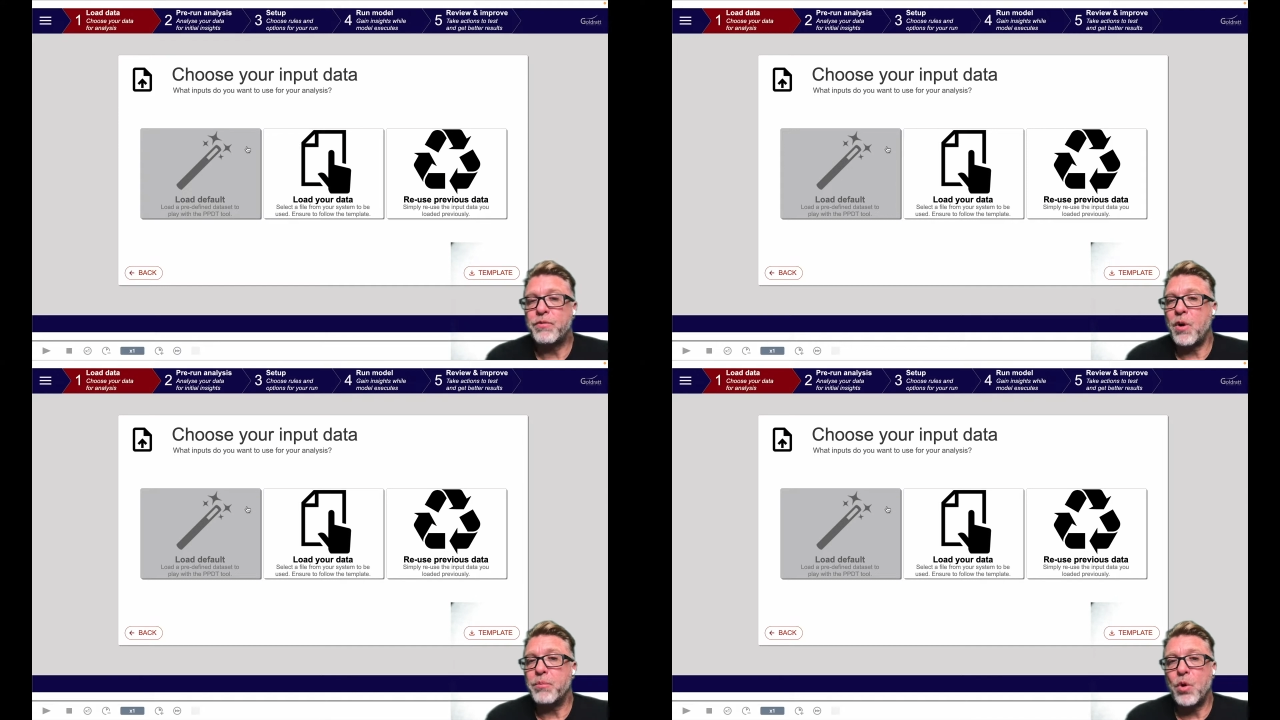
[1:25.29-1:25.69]

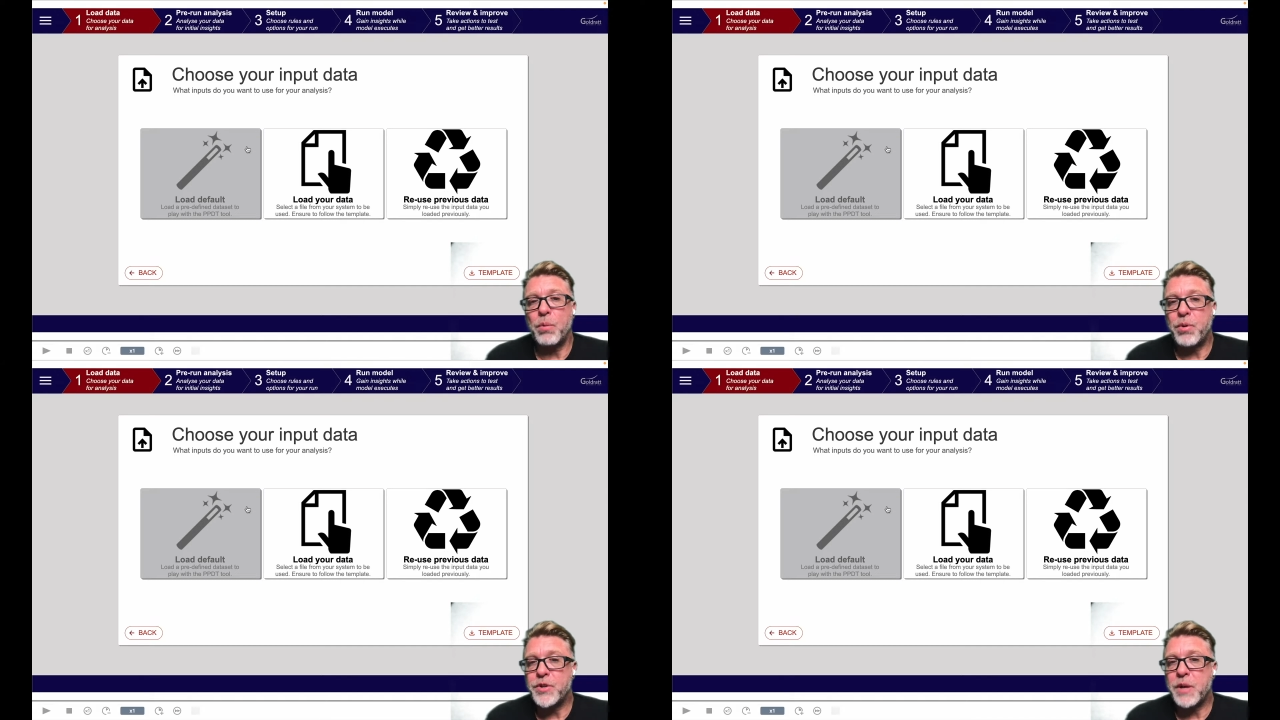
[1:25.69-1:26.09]
from your
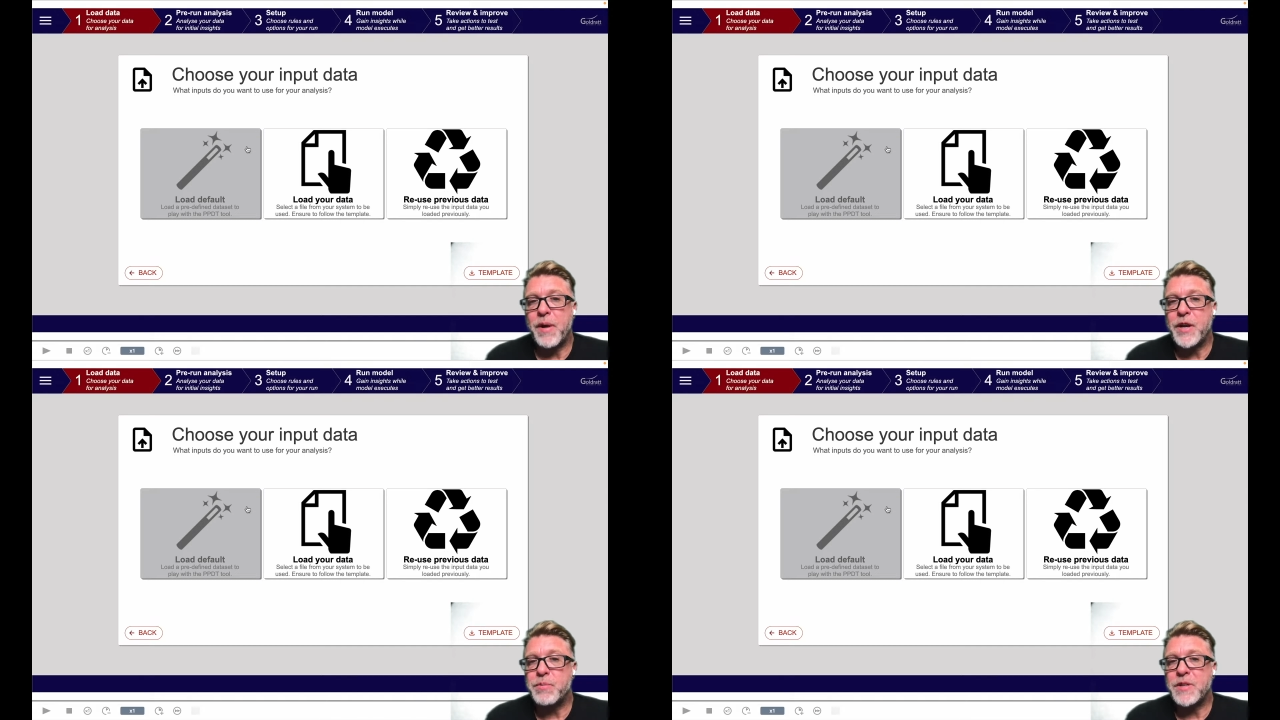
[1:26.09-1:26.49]
project
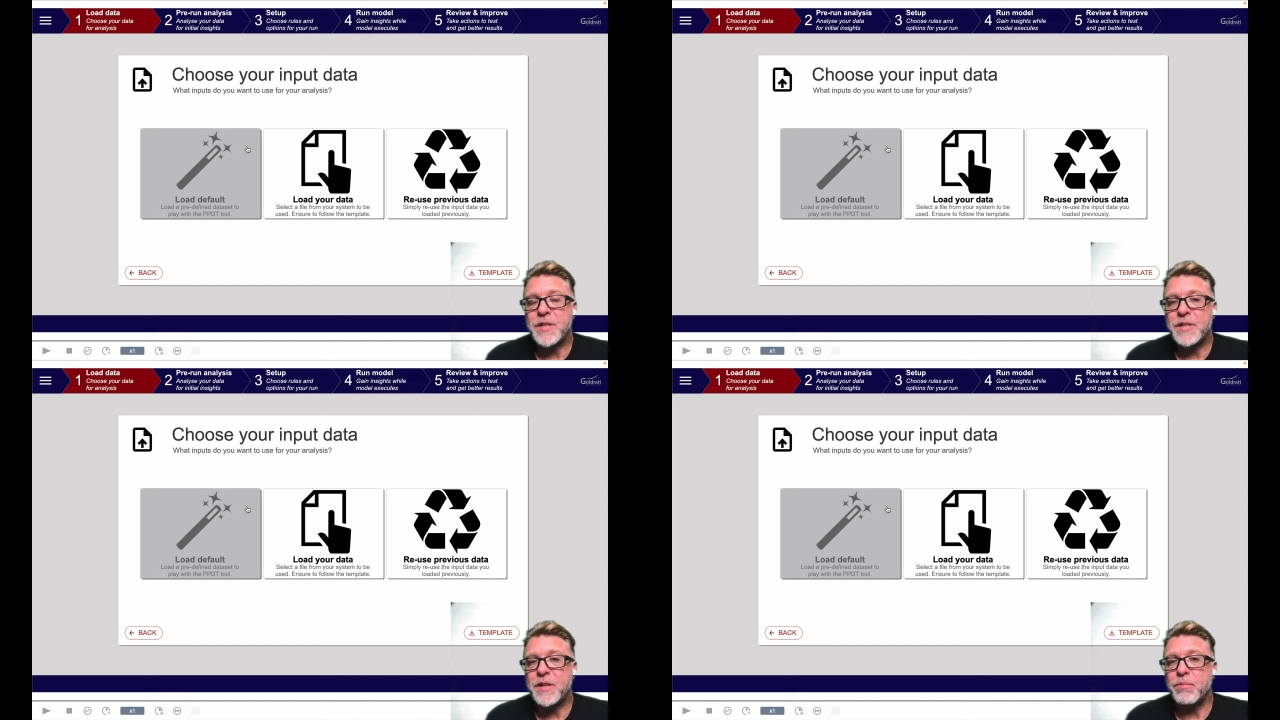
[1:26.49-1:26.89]
management
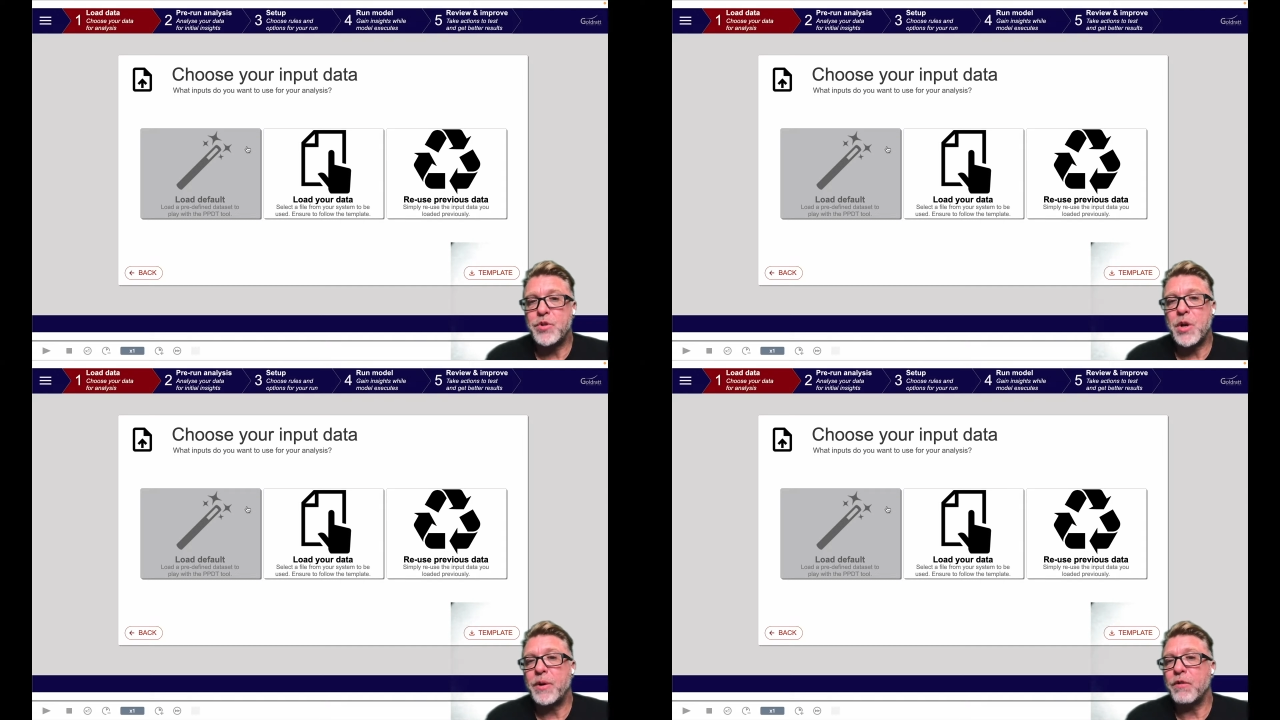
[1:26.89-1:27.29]
system
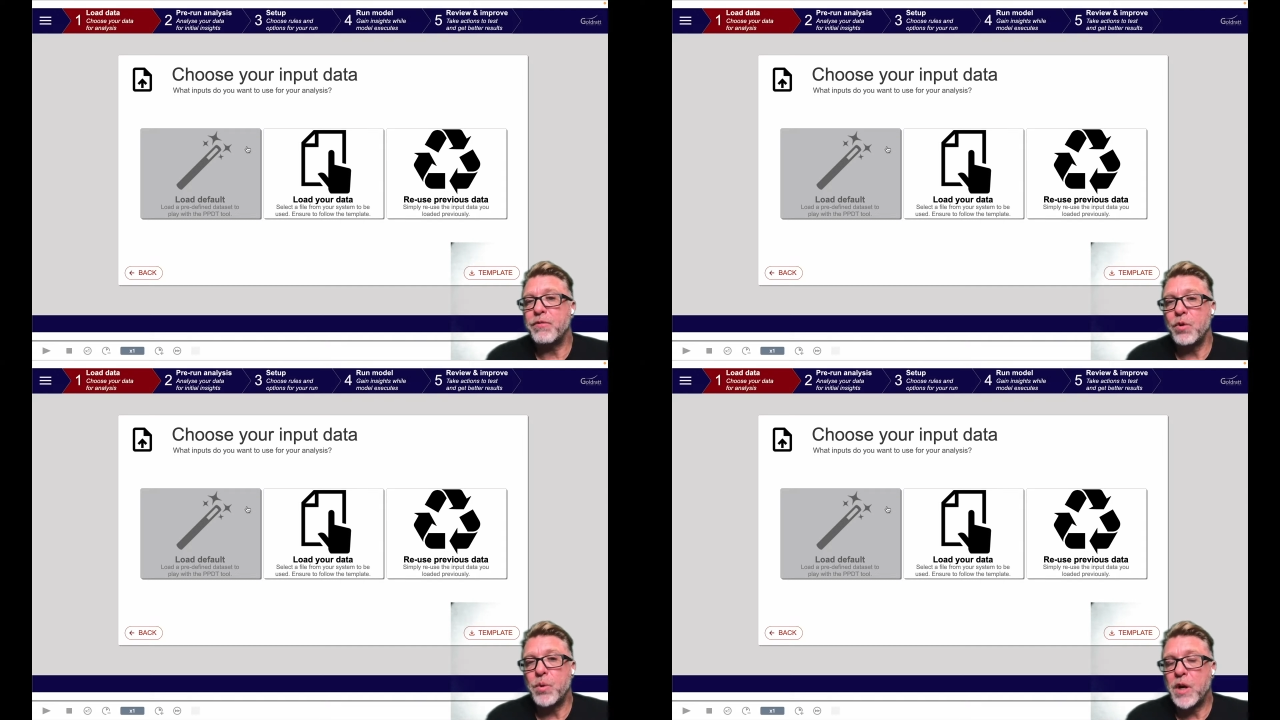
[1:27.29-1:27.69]
showing the
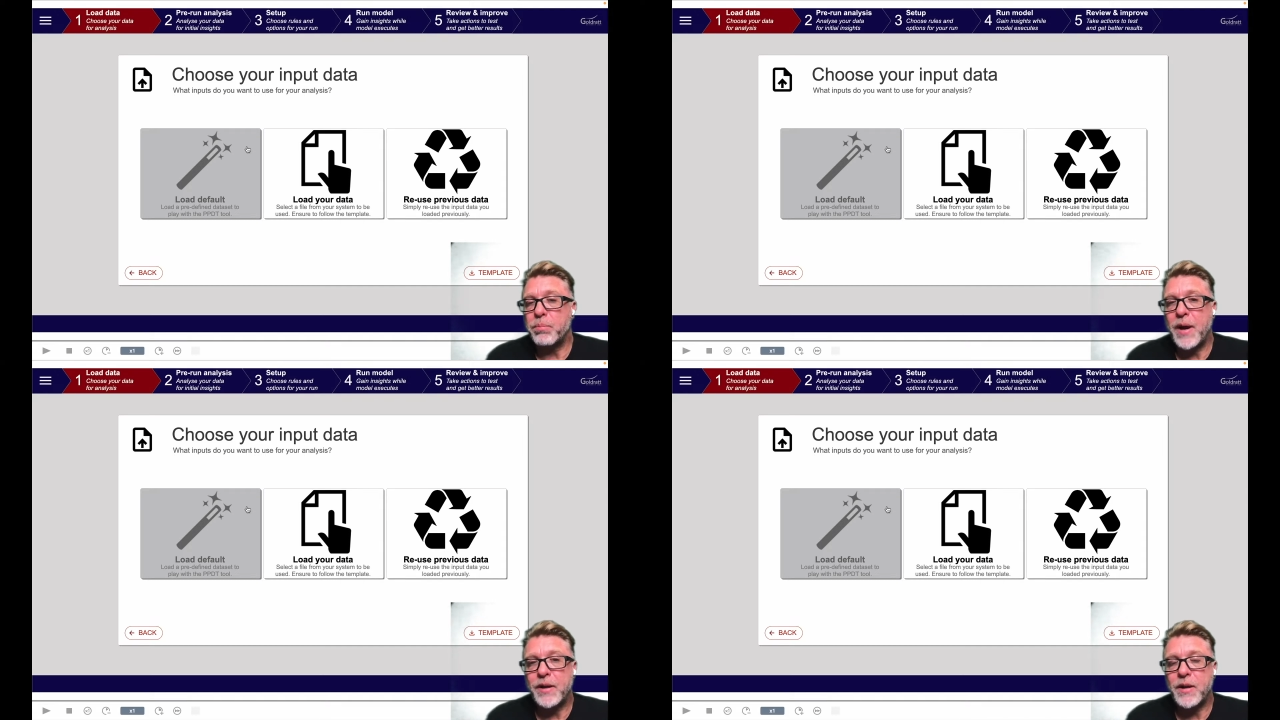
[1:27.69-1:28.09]
full work
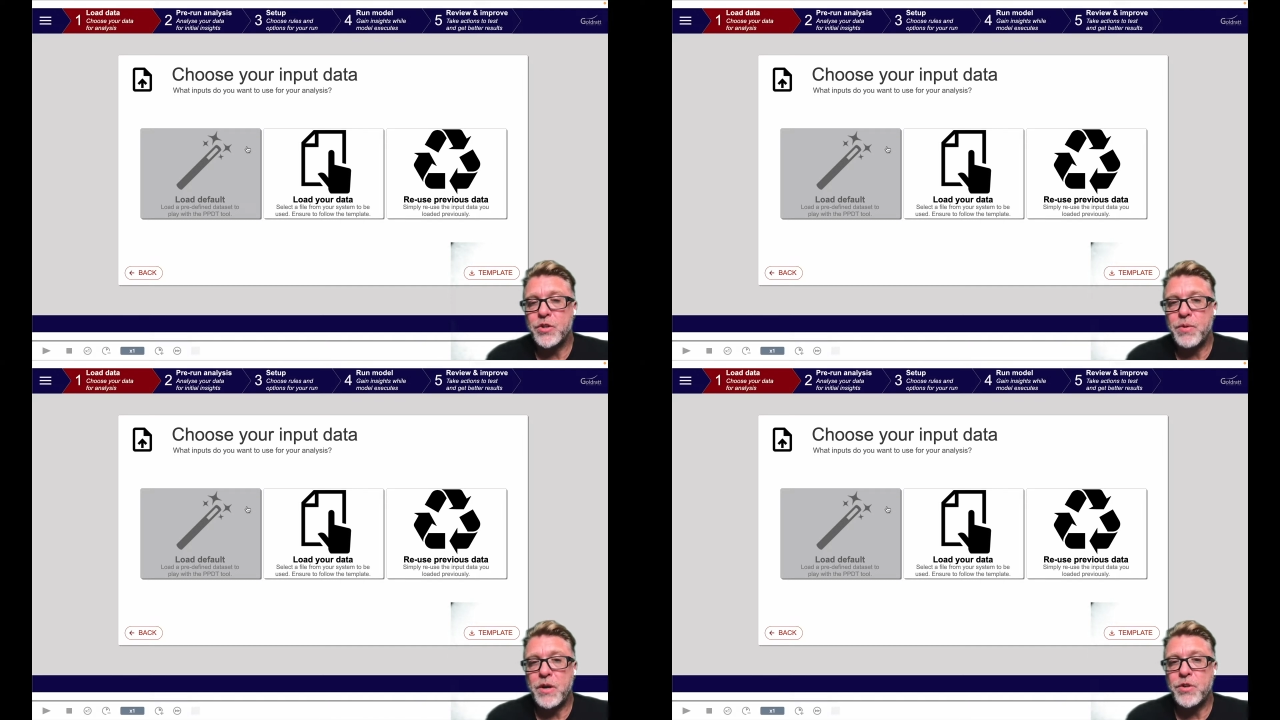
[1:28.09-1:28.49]
breakdown
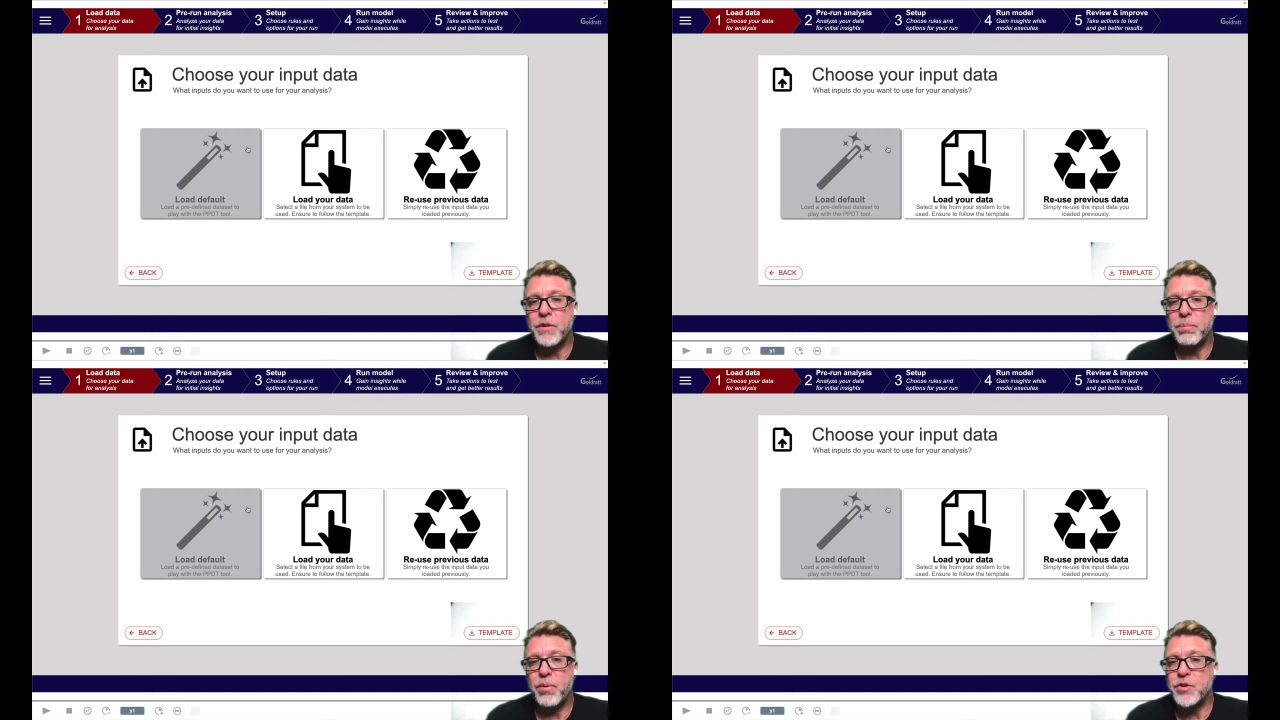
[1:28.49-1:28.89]
structure of
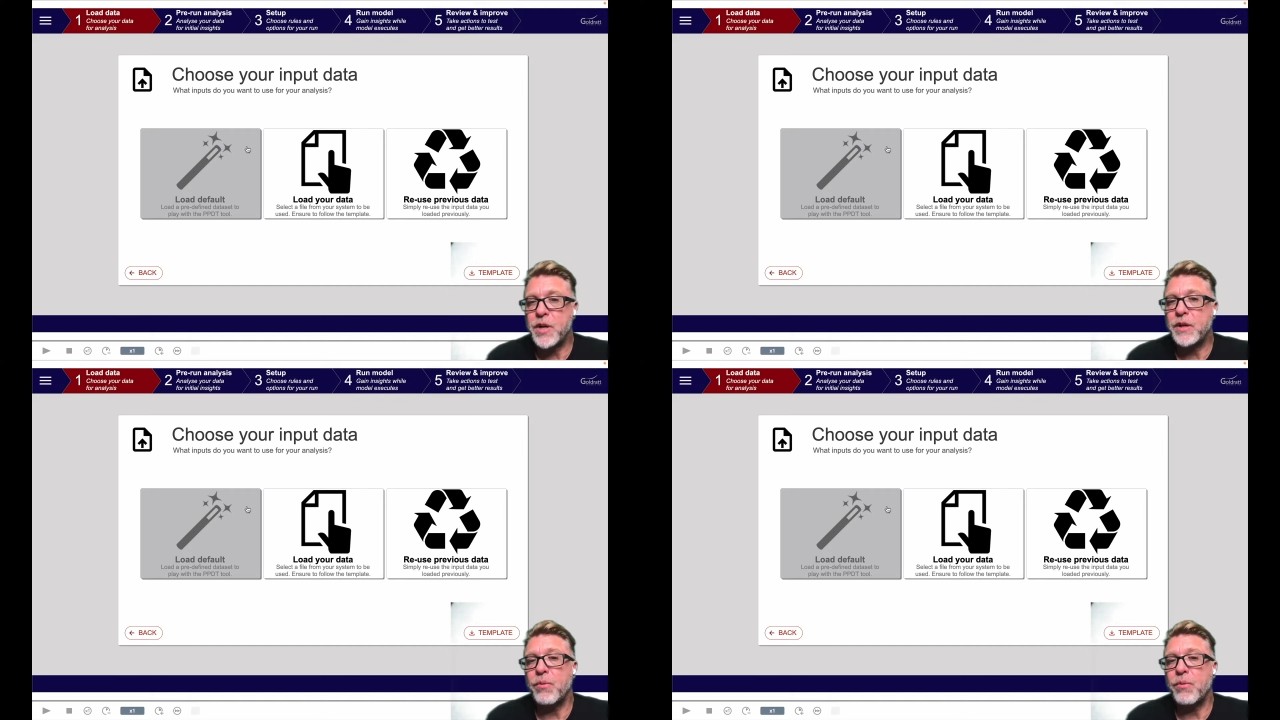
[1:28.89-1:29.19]
the project,